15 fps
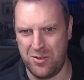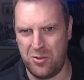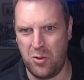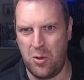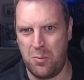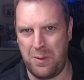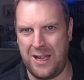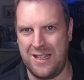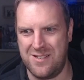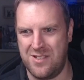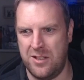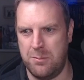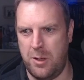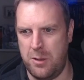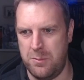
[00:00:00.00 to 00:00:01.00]
Stormcast at
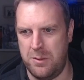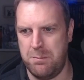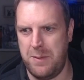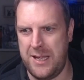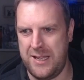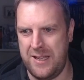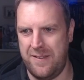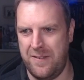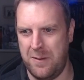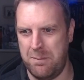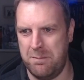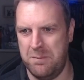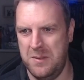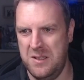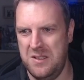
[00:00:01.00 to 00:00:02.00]
the moment, making them